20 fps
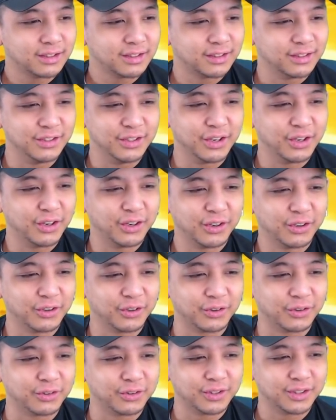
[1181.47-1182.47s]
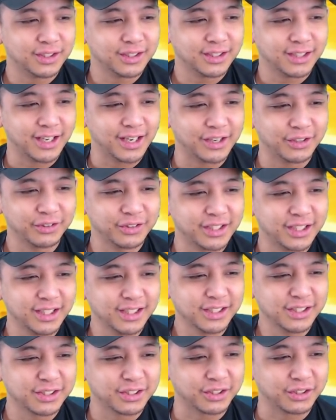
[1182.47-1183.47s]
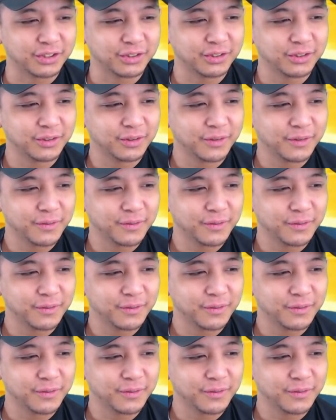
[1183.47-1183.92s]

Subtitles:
No. I don't think so.